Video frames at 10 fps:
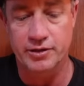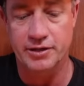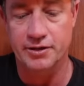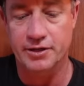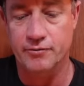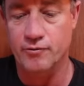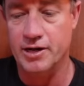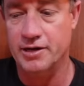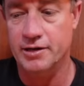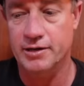and you can
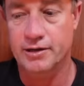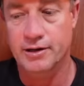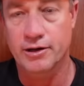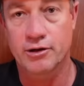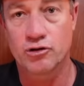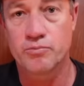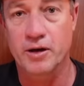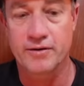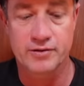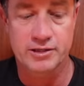run a loop
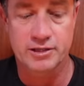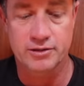over to